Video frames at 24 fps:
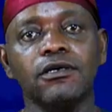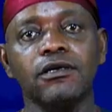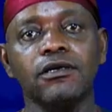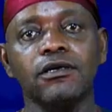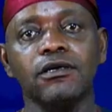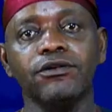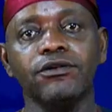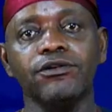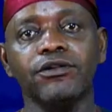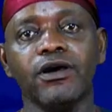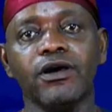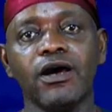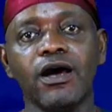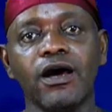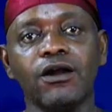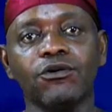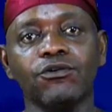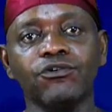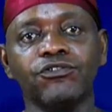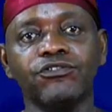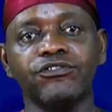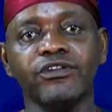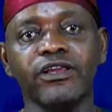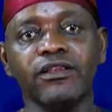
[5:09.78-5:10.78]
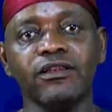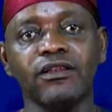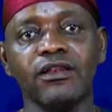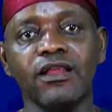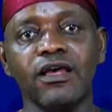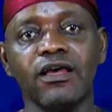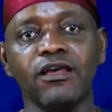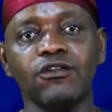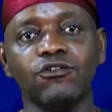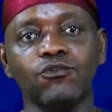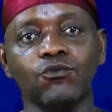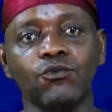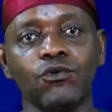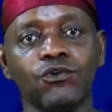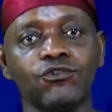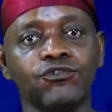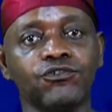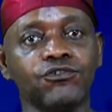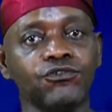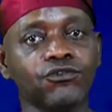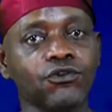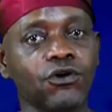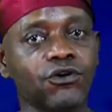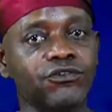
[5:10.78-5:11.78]
The Aro settler was
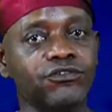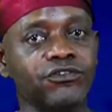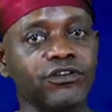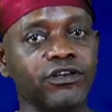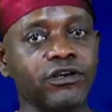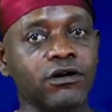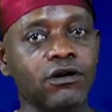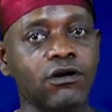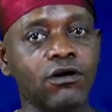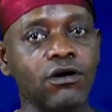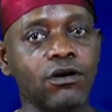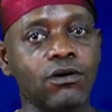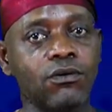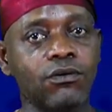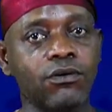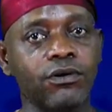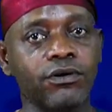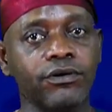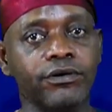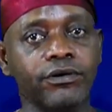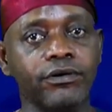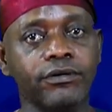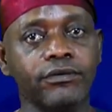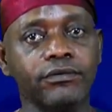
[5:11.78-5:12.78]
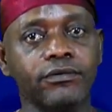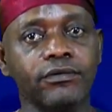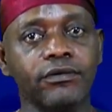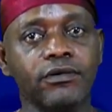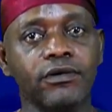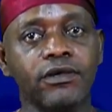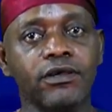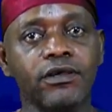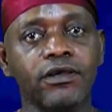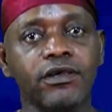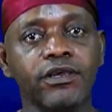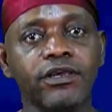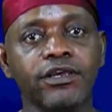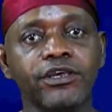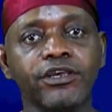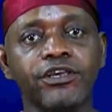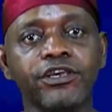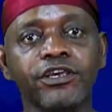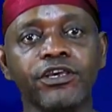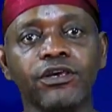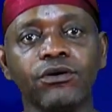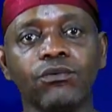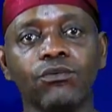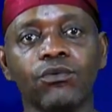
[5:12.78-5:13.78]
not a conqueror.
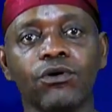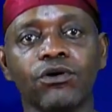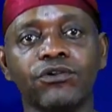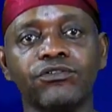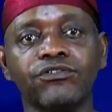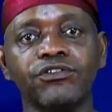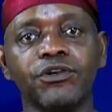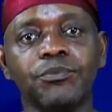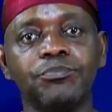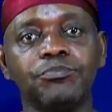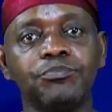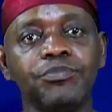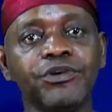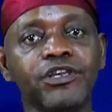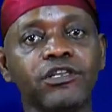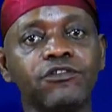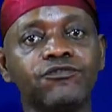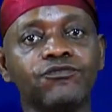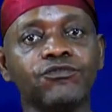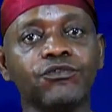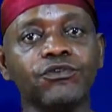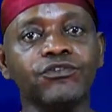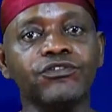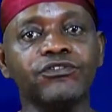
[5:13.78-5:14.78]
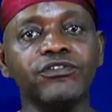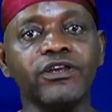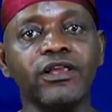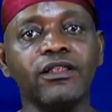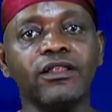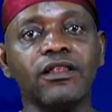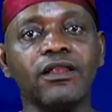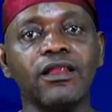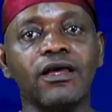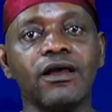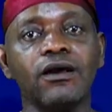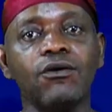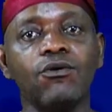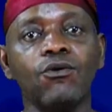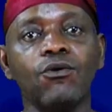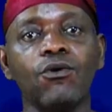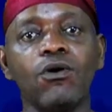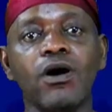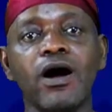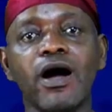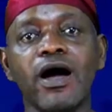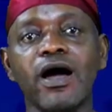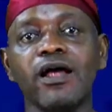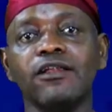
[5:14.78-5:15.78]
He was a peaceful settler who
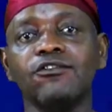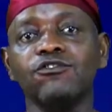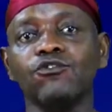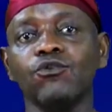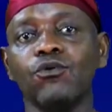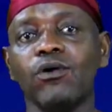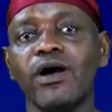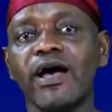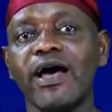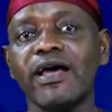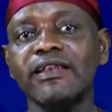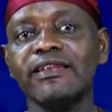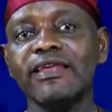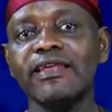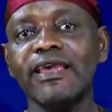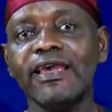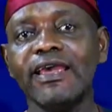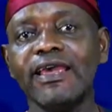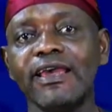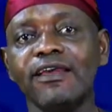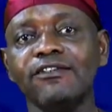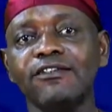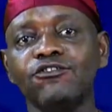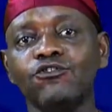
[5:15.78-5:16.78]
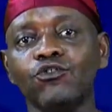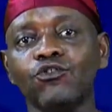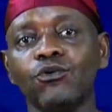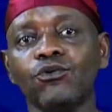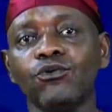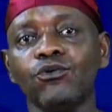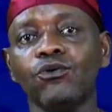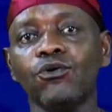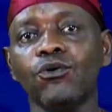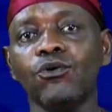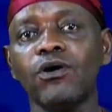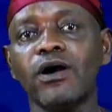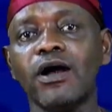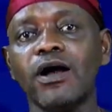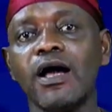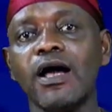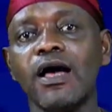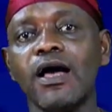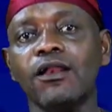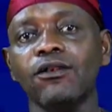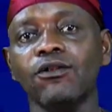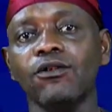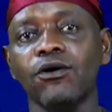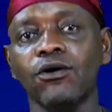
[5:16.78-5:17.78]
had to adhere to
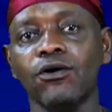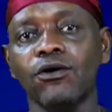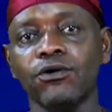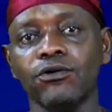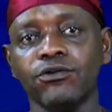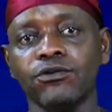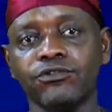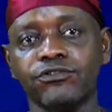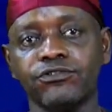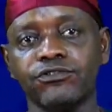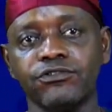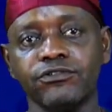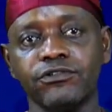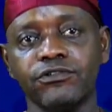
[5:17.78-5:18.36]
local laws.